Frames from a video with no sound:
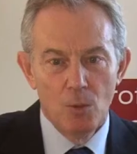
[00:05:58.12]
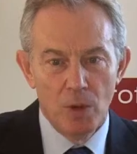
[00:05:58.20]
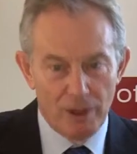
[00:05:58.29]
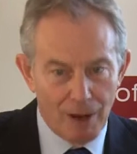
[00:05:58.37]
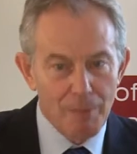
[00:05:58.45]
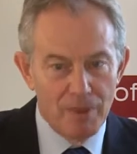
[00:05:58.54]

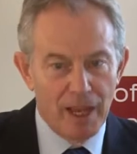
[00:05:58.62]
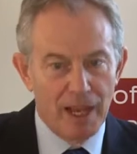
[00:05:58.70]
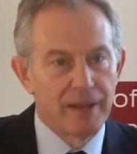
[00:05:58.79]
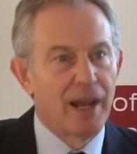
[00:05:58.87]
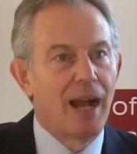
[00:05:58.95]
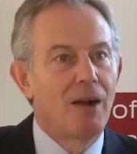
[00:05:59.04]
we're up
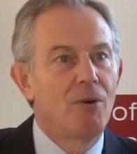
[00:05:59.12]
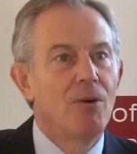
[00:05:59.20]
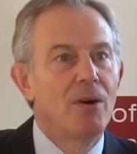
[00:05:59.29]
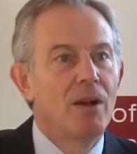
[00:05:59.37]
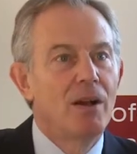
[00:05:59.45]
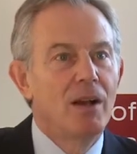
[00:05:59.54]
there
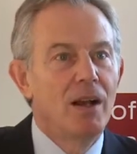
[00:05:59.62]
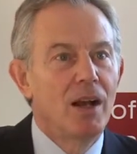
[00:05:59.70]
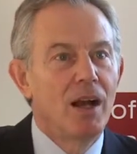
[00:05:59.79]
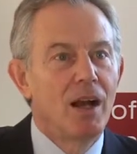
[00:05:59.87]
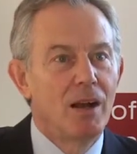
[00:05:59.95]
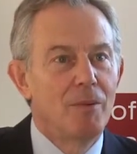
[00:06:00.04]
now
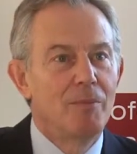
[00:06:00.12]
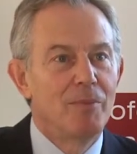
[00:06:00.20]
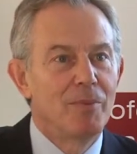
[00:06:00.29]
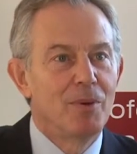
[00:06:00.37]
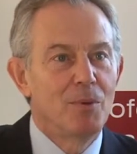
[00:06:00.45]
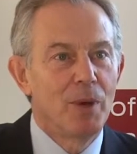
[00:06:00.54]

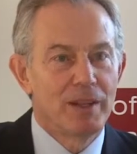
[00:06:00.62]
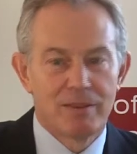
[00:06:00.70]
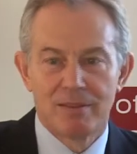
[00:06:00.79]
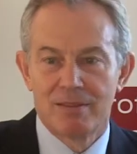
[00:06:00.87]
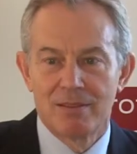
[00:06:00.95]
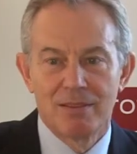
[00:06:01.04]
um,
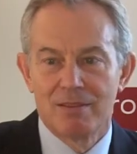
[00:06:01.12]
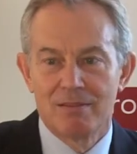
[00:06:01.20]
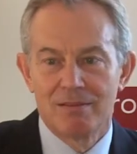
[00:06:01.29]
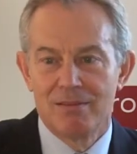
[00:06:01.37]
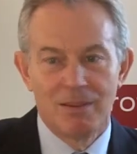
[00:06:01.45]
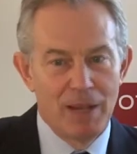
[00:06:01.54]
with
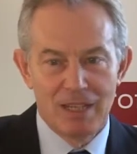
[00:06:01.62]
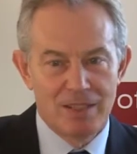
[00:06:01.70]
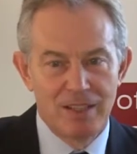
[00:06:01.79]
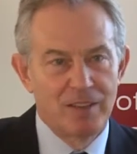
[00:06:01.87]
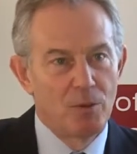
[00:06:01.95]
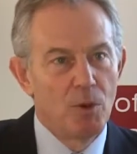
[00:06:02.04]
the
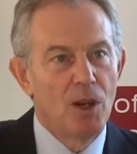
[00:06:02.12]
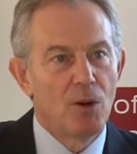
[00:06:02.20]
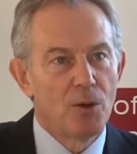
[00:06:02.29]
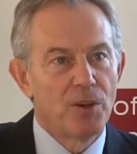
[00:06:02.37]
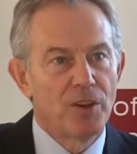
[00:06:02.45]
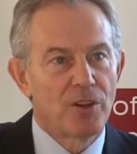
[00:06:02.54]
best in the
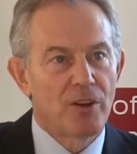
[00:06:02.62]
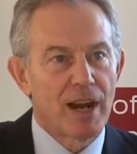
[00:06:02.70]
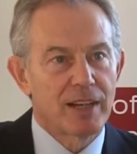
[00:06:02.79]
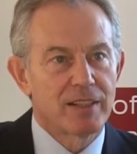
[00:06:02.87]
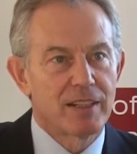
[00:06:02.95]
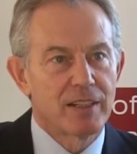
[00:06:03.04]
world at
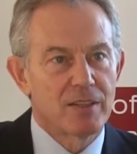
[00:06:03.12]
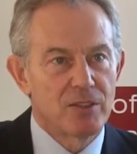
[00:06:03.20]
attracting